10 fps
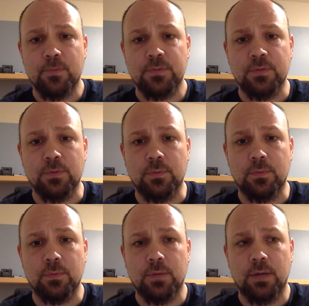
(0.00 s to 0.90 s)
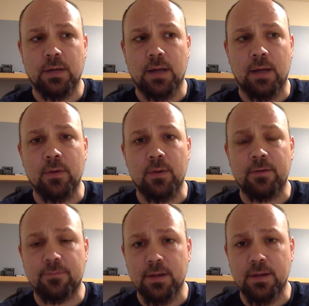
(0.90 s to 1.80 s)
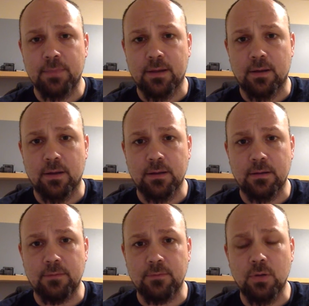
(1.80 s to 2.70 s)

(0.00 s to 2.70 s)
So I want to free up that cognitive